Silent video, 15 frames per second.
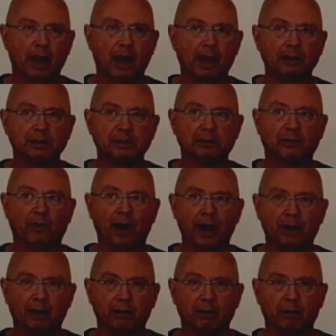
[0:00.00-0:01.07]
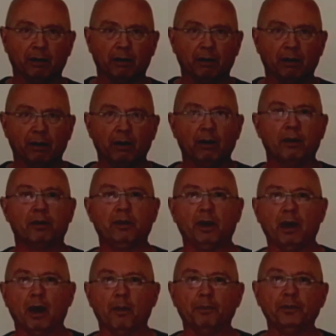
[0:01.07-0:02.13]
and strike
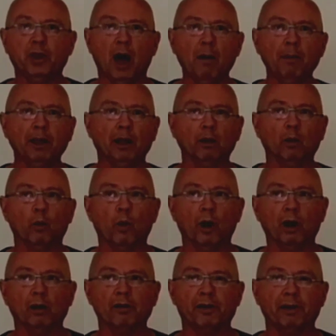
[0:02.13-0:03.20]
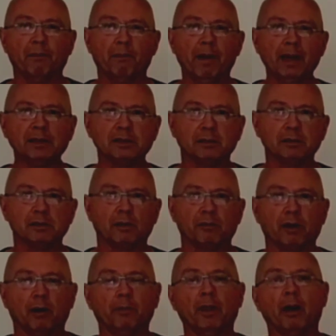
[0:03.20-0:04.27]
the abdominal wall the muscles
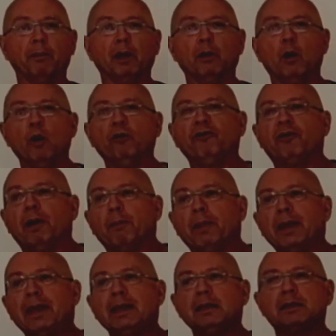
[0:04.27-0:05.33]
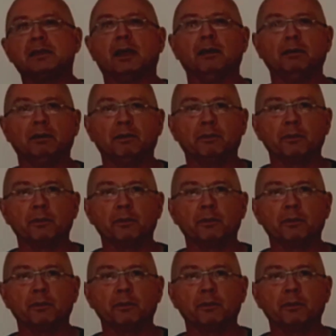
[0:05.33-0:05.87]
of the abdominal wall from inside